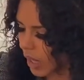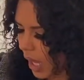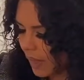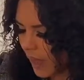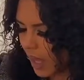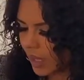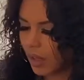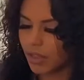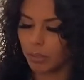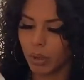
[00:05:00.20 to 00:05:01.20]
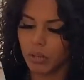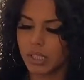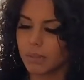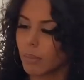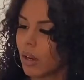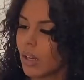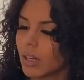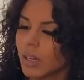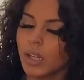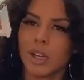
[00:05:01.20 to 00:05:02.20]
And then the protein
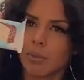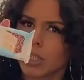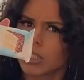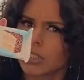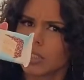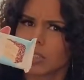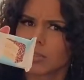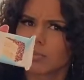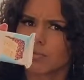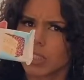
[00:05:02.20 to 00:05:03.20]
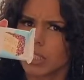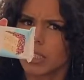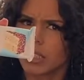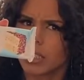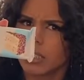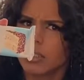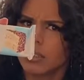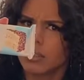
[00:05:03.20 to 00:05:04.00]
bar, which looks really good.